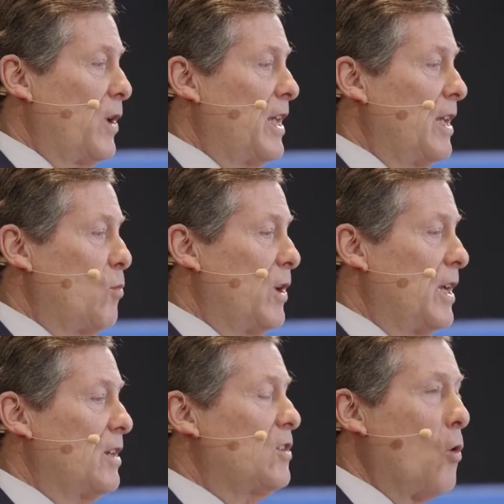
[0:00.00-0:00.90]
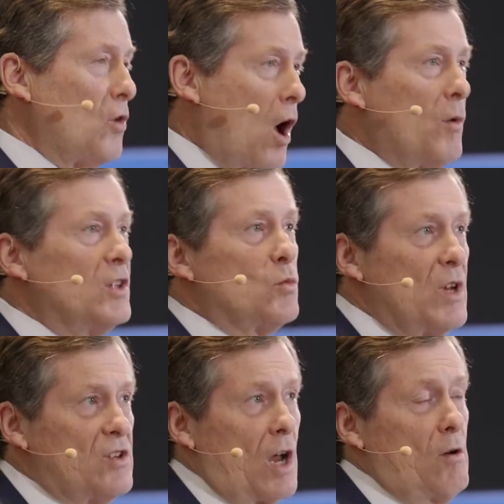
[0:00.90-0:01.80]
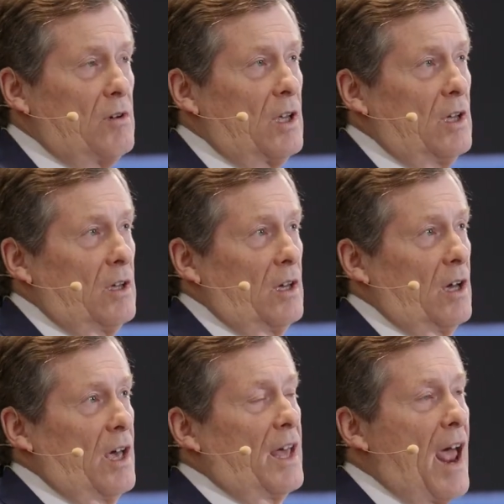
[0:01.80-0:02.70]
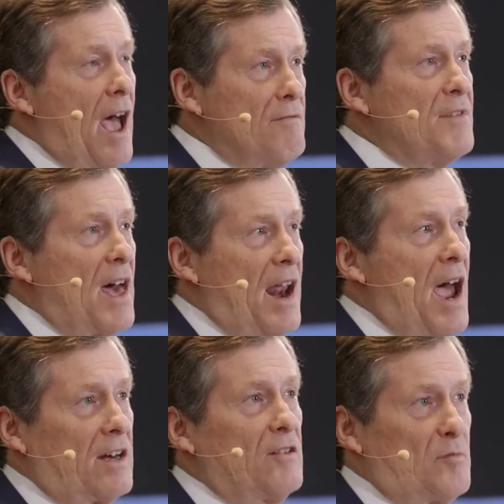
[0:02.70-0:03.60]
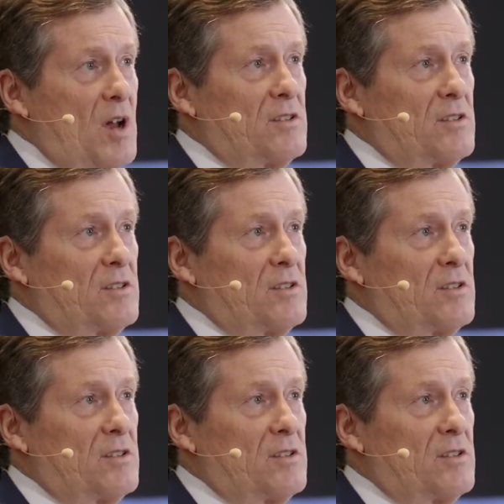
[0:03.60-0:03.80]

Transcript: we don't always reach out and have that active